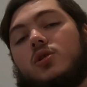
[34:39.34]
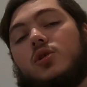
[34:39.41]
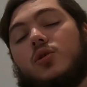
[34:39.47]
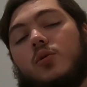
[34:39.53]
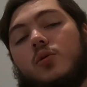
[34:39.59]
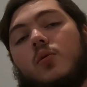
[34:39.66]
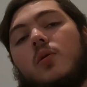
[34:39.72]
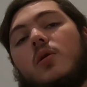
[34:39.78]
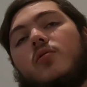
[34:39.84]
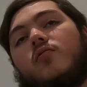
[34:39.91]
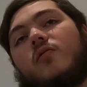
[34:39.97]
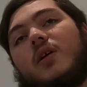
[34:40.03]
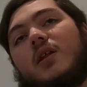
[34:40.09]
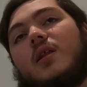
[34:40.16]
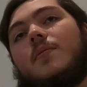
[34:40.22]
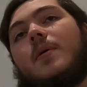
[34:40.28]
Two
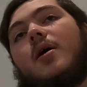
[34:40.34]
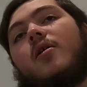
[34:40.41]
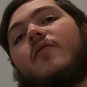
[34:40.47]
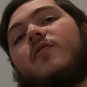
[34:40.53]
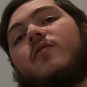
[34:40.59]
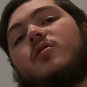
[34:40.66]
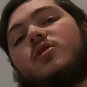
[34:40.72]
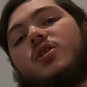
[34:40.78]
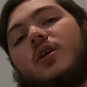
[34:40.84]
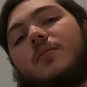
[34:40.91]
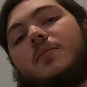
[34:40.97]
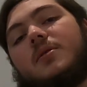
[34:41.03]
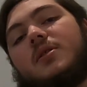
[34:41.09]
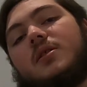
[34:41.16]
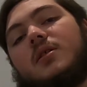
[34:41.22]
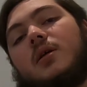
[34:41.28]
really powerful
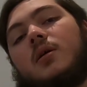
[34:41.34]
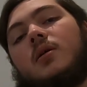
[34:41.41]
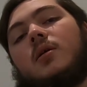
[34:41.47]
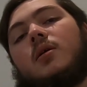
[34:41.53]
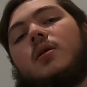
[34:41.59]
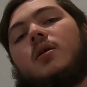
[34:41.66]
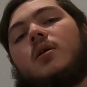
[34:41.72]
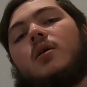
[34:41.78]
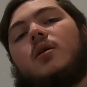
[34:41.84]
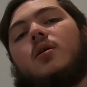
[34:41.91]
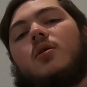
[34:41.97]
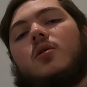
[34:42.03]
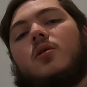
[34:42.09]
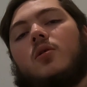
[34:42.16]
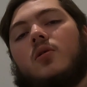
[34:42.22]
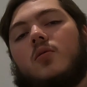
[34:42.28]
chips,
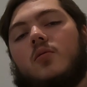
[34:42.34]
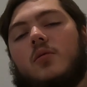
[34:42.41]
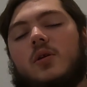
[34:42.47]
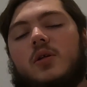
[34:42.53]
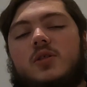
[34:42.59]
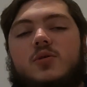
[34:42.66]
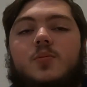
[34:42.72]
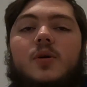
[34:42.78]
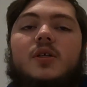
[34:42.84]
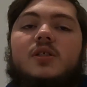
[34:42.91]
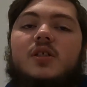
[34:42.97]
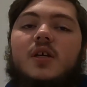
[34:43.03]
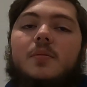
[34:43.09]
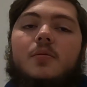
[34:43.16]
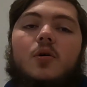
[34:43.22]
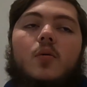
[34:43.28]
which
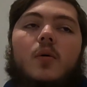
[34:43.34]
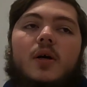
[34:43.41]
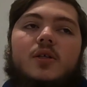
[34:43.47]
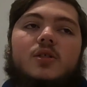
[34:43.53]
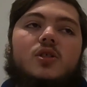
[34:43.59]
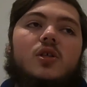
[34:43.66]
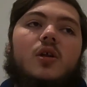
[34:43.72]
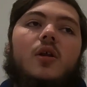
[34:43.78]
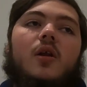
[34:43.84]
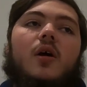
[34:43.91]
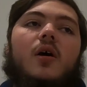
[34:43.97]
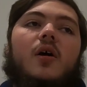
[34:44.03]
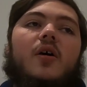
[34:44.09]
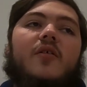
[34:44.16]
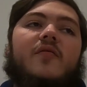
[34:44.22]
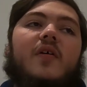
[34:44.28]
brings up the question
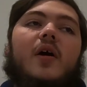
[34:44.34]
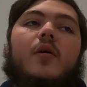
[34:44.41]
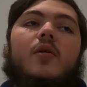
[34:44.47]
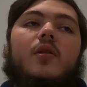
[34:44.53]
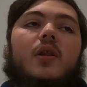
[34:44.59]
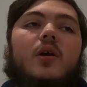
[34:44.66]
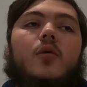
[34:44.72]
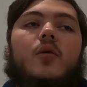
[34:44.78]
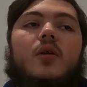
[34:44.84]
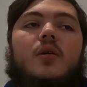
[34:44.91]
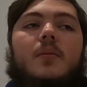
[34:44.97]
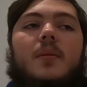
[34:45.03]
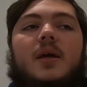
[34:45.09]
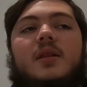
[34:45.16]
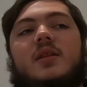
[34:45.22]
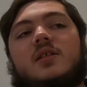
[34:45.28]
of how are they going to
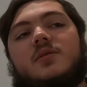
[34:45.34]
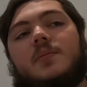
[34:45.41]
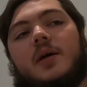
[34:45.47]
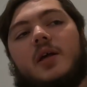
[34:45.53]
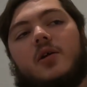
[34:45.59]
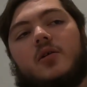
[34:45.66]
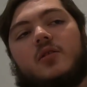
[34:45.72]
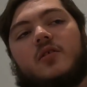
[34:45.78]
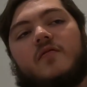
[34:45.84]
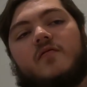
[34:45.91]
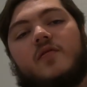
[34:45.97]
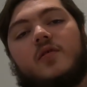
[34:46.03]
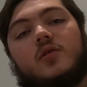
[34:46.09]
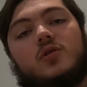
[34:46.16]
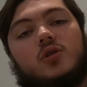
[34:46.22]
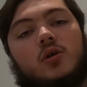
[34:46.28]
make this better in the
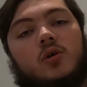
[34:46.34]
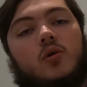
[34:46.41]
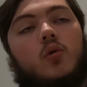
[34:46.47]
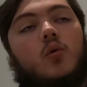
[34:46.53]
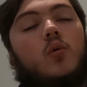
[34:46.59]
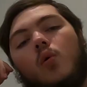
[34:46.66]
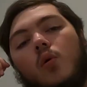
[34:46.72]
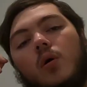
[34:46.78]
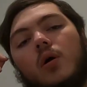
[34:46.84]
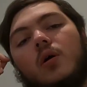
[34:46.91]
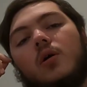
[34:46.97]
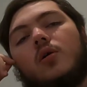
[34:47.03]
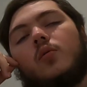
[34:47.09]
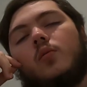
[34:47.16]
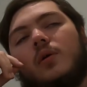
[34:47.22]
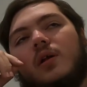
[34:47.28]
future?
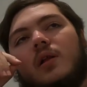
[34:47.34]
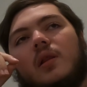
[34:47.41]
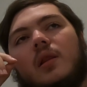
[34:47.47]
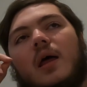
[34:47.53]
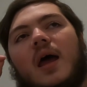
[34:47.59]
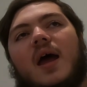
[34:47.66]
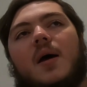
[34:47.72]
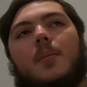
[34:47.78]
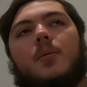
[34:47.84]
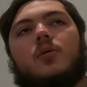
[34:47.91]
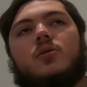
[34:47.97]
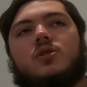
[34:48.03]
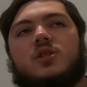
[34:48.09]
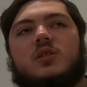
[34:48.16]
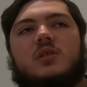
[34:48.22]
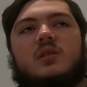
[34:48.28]
Or will Apple
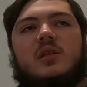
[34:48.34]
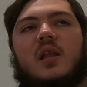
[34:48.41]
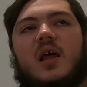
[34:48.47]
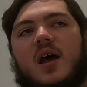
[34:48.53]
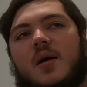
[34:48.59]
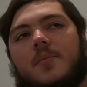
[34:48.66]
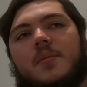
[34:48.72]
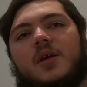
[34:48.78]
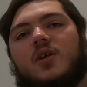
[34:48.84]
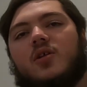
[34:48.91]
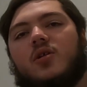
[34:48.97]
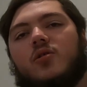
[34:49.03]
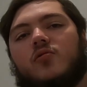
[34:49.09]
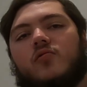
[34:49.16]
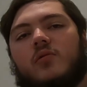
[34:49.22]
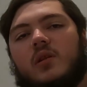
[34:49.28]
just not
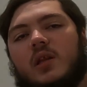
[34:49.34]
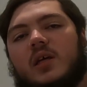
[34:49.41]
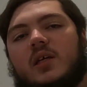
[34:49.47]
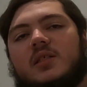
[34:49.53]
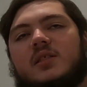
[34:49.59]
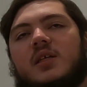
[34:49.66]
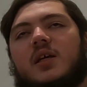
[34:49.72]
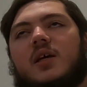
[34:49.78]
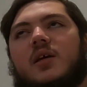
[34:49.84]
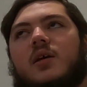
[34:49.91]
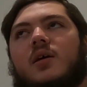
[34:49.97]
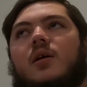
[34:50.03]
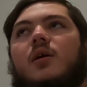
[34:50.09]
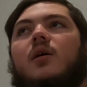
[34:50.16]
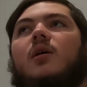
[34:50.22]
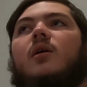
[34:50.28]
be
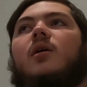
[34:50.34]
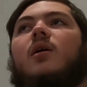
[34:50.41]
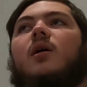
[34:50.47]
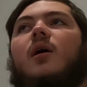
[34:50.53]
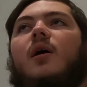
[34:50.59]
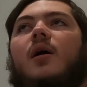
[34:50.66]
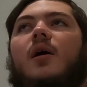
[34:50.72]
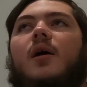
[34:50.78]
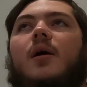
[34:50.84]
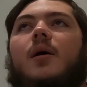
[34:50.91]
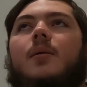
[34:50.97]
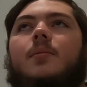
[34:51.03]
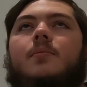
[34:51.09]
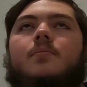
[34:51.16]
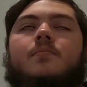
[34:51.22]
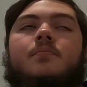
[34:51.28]
releasing
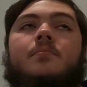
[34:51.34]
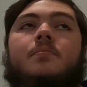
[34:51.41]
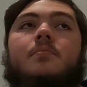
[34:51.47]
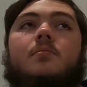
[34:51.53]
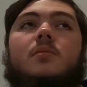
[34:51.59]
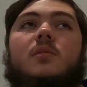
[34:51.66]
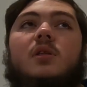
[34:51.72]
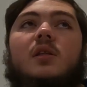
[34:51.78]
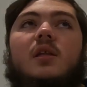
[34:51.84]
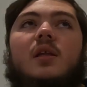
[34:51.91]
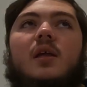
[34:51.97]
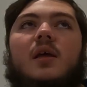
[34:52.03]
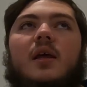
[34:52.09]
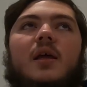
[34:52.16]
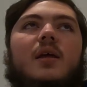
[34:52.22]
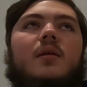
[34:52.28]

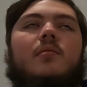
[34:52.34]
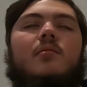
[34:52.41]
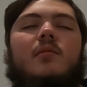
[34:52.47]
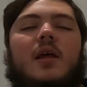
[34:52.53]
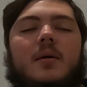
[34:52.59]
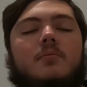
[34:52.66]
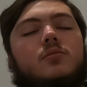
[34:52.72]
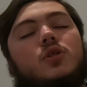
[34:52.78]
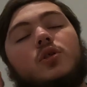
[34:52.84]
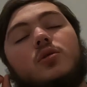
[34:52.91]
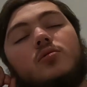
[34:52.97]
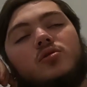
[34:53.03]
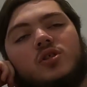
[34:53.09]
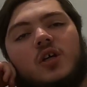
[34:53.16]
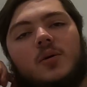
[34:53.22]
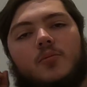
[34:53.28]
a
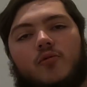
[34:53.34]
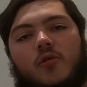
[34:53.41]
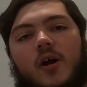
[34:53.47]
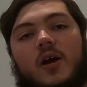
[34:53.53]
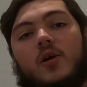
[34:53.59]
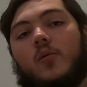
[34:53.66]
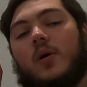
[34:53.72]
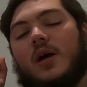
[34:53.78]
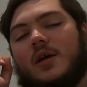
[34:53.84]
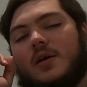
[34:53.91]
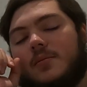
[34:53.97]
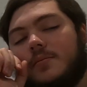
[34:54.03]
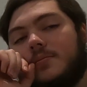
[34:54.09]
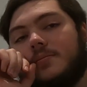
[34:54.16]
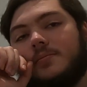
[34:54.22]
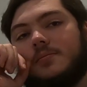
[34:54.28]
M2 chip right away.